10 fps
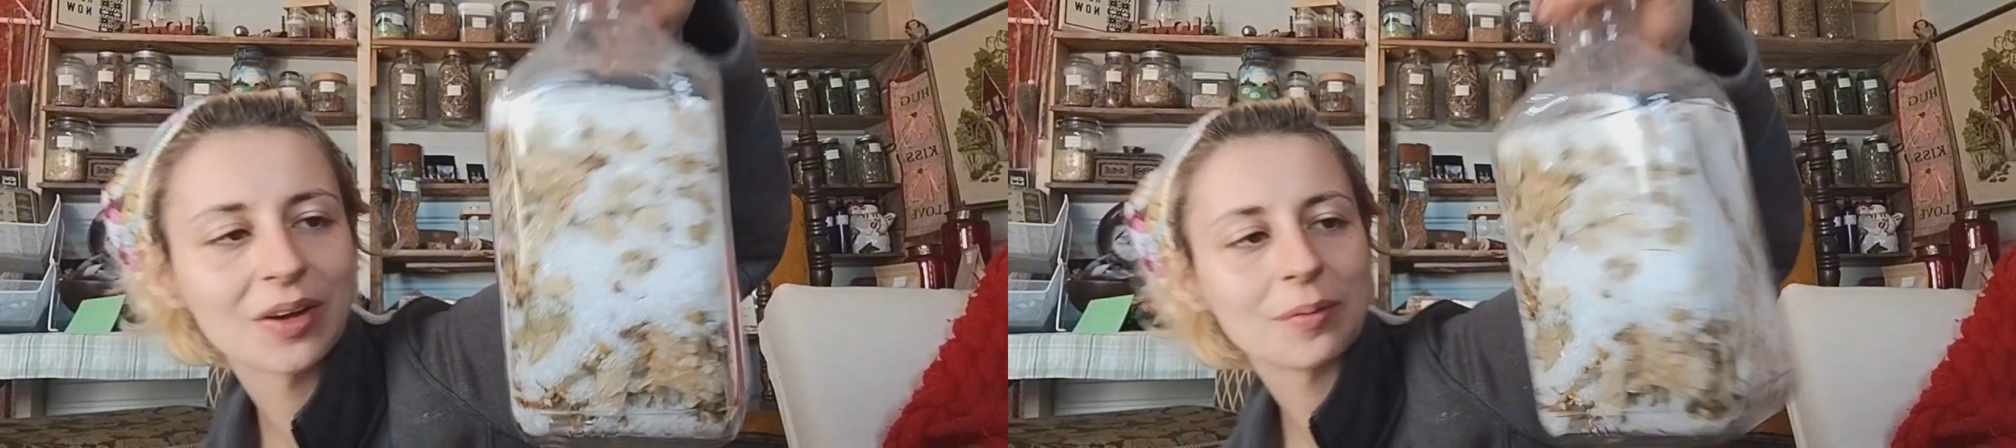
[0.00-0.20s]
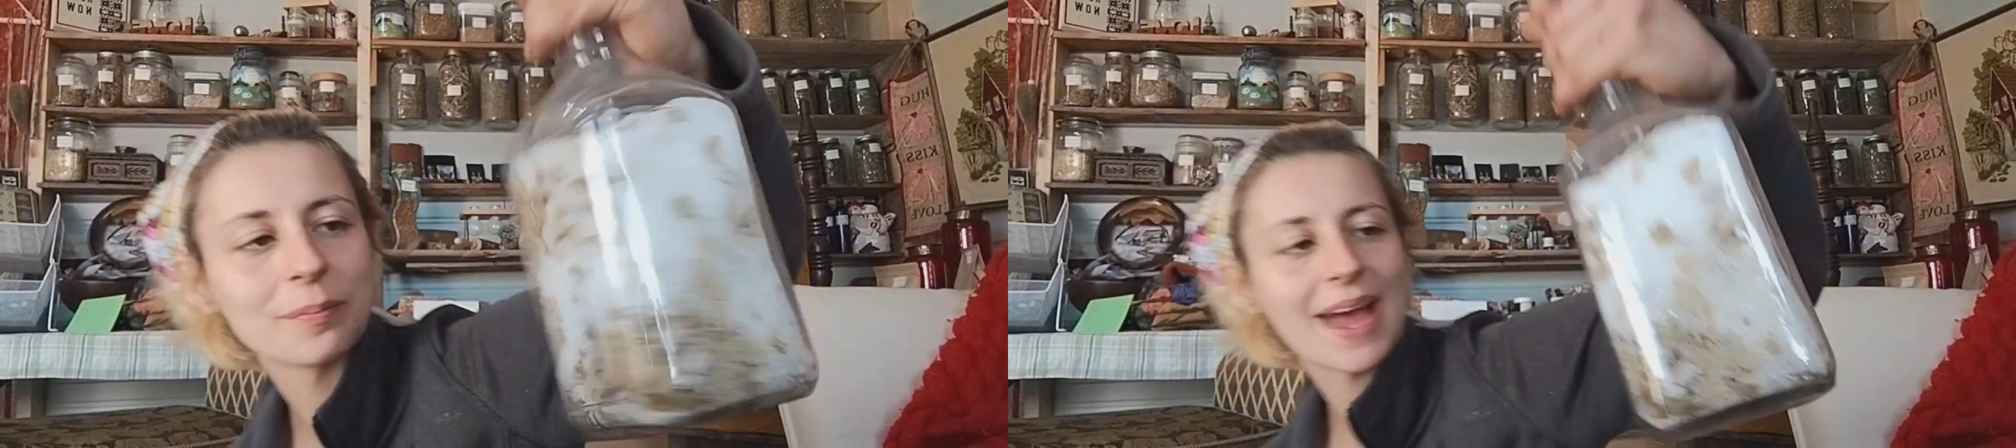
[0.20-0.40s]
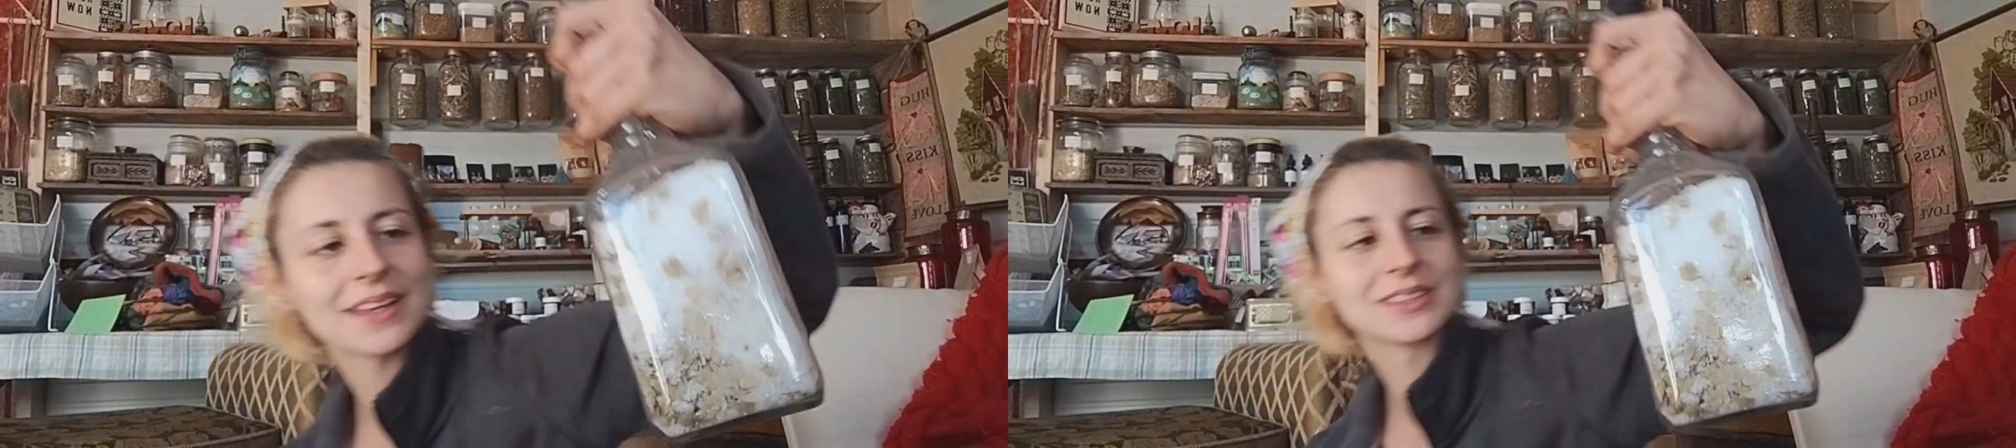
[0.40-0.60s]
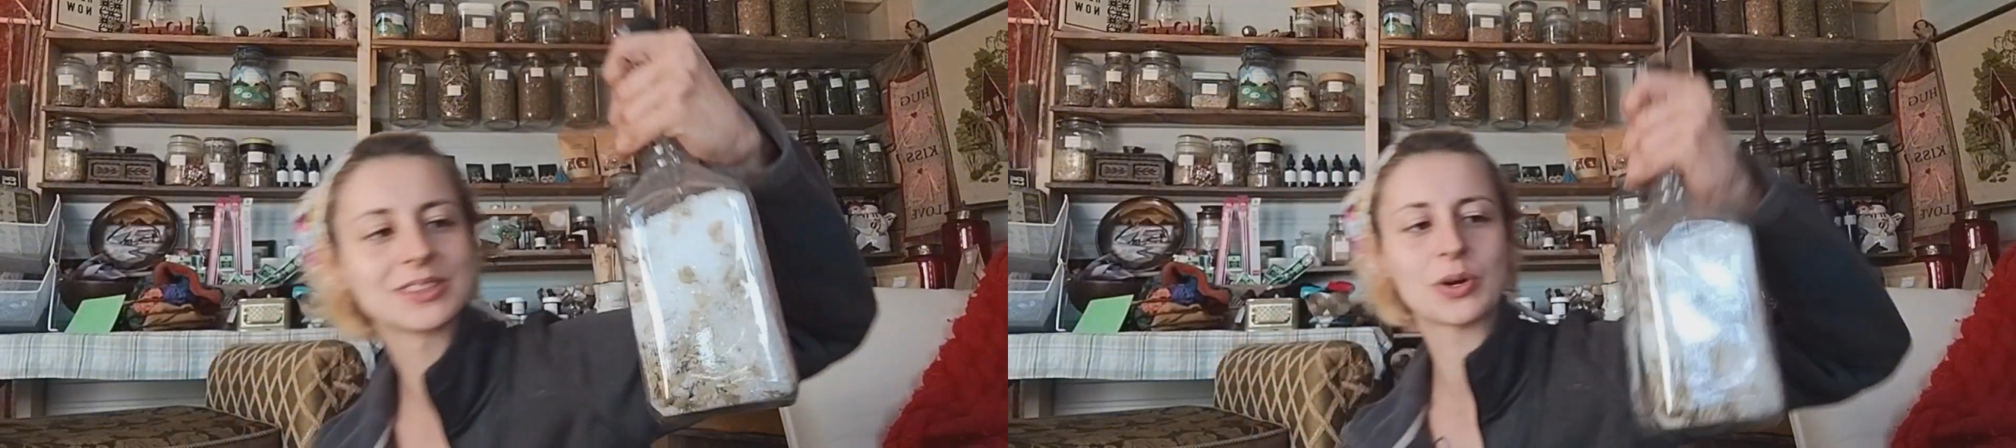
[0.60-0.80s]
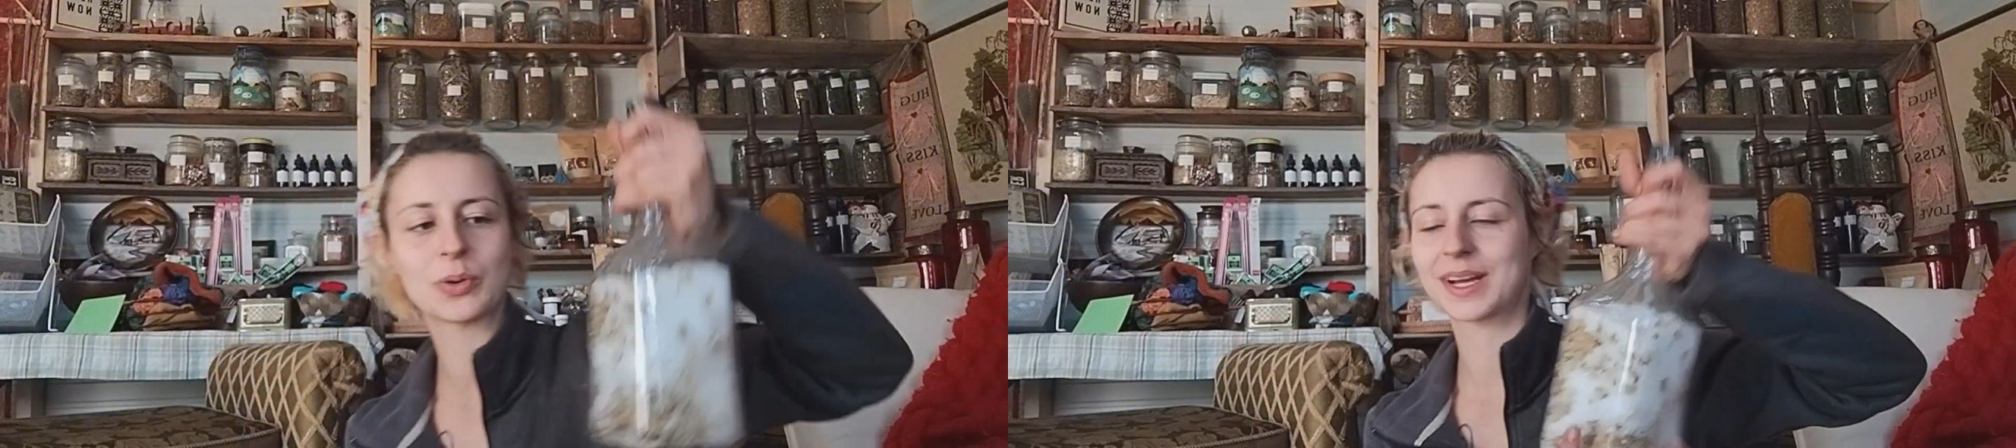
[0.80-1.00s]
bath
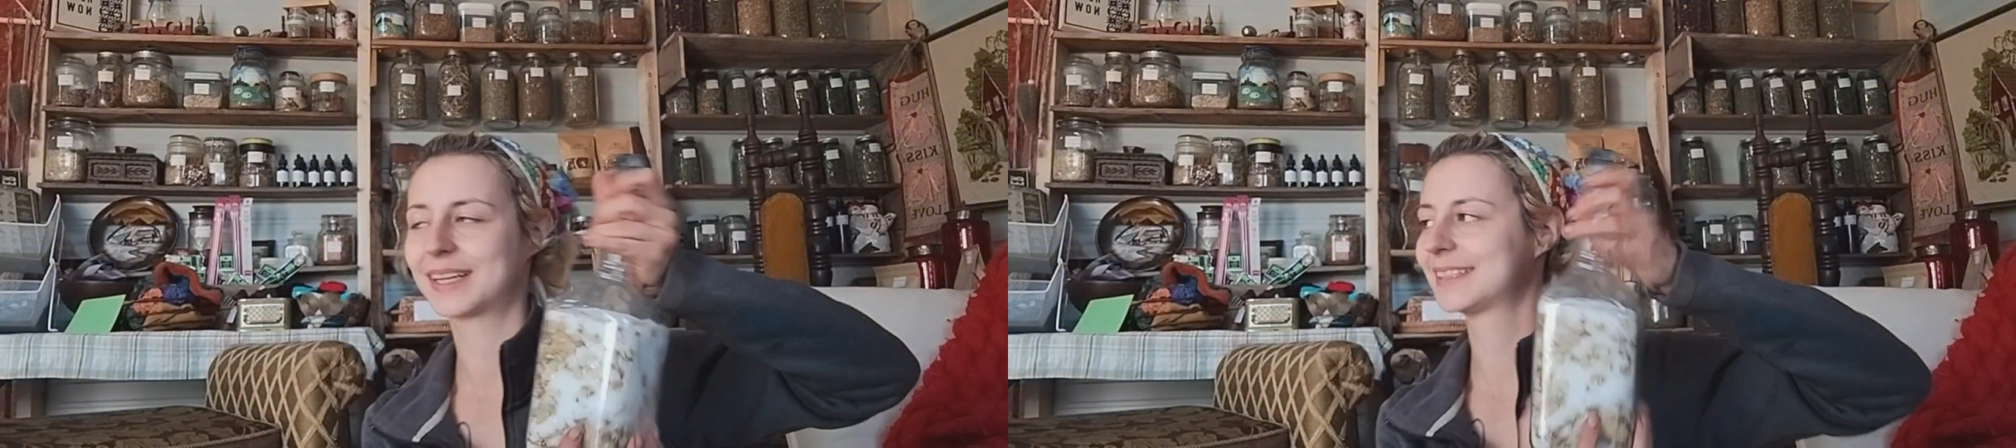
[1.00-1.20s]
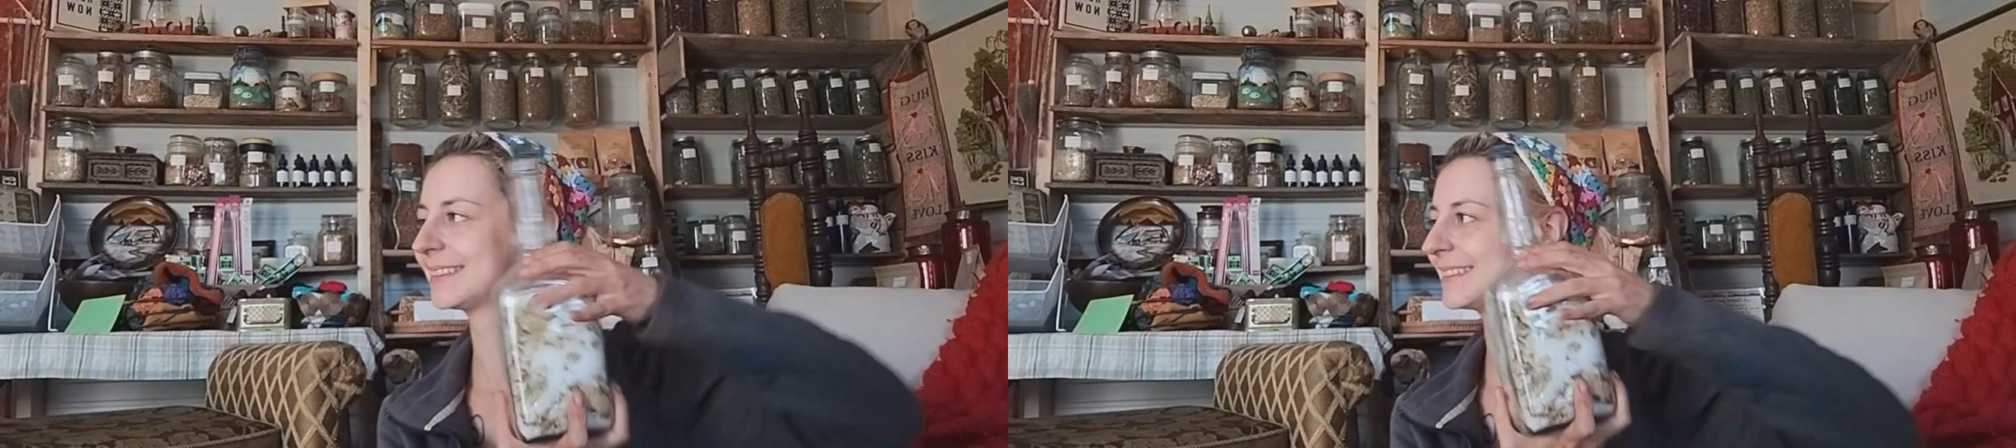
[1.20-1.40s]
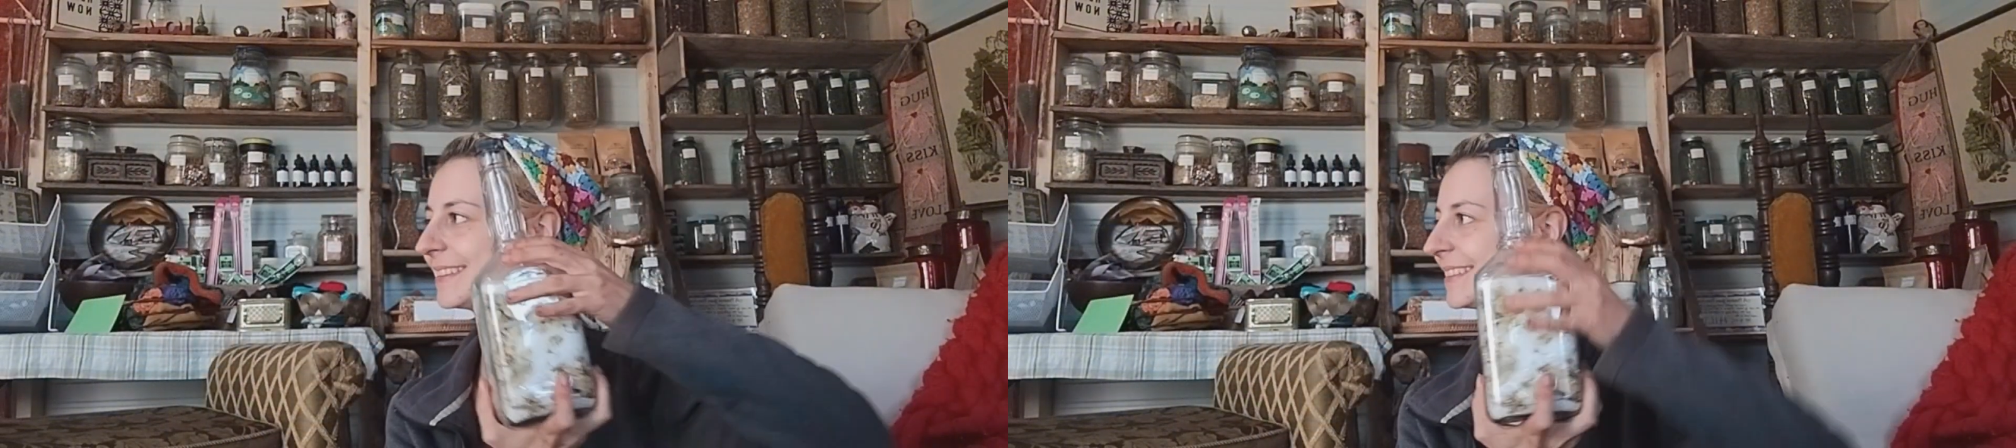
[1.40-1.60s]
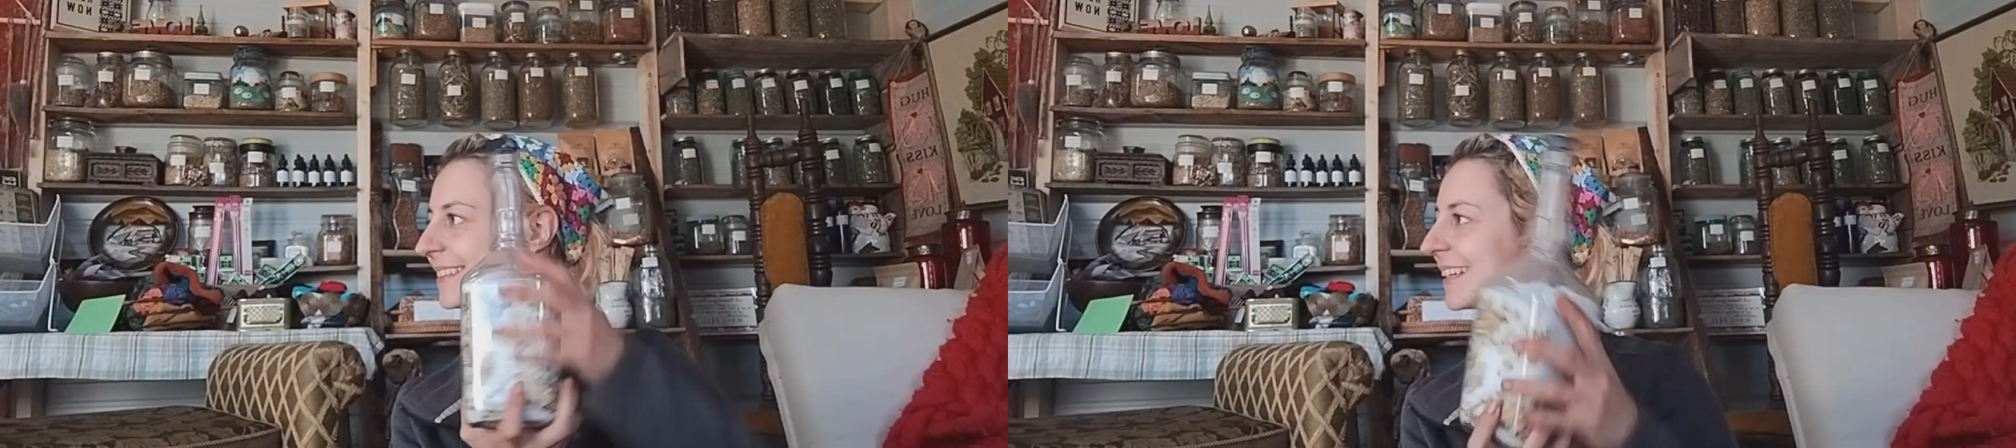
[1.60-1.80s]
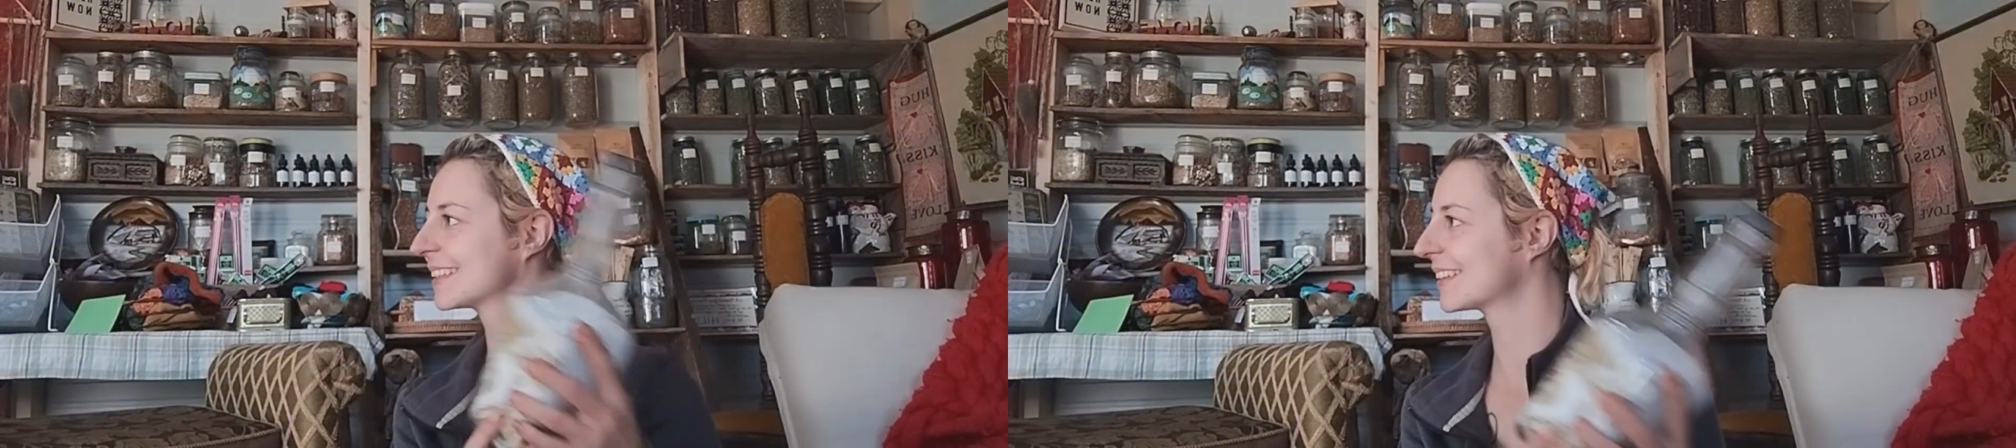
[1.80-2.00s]
soak.
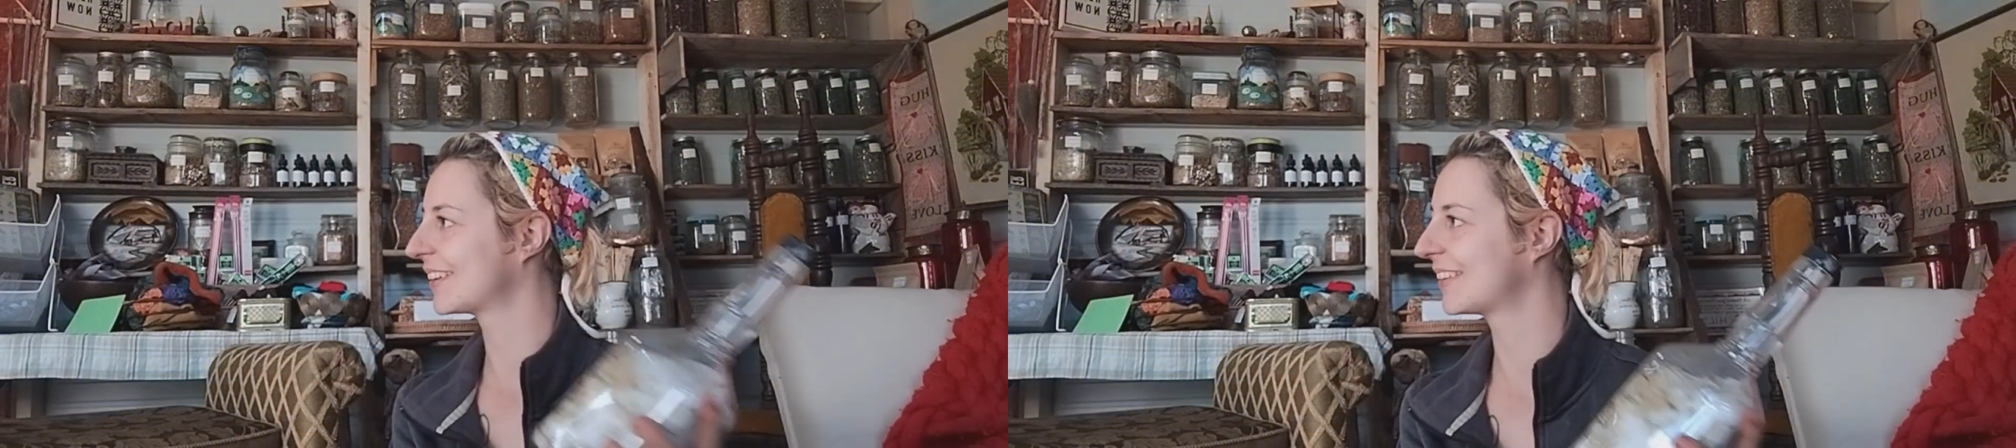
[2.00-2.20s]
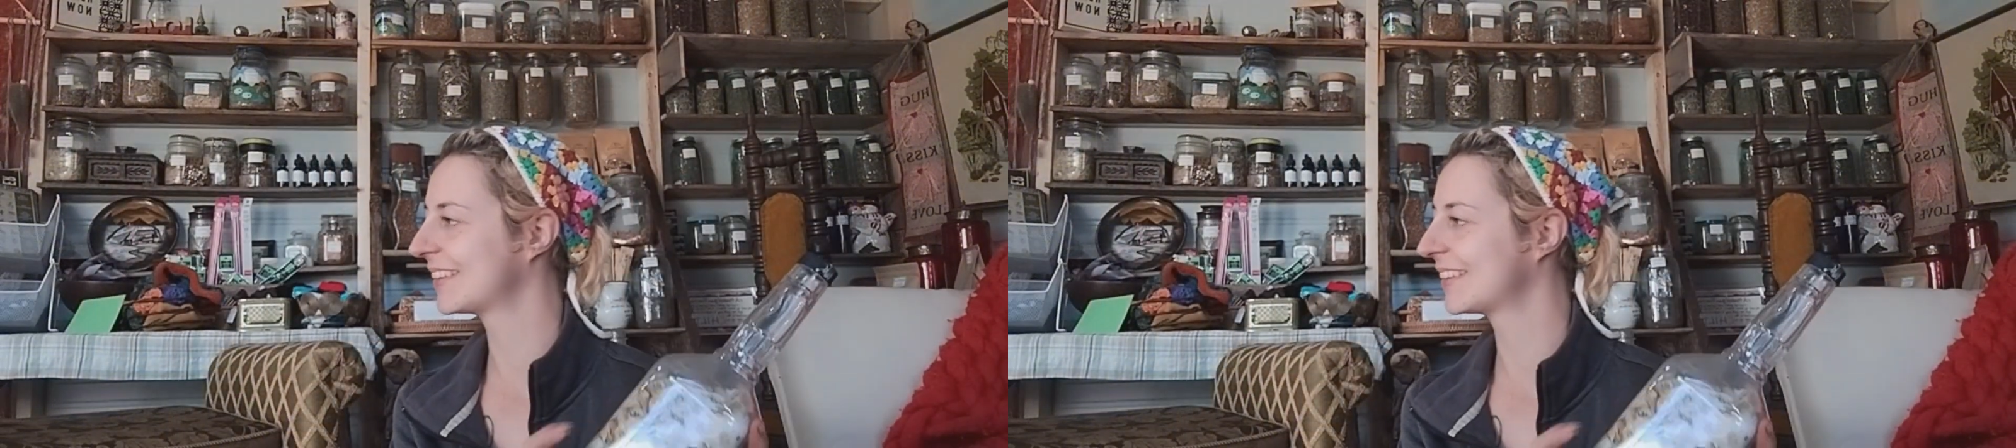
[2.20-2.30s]
So.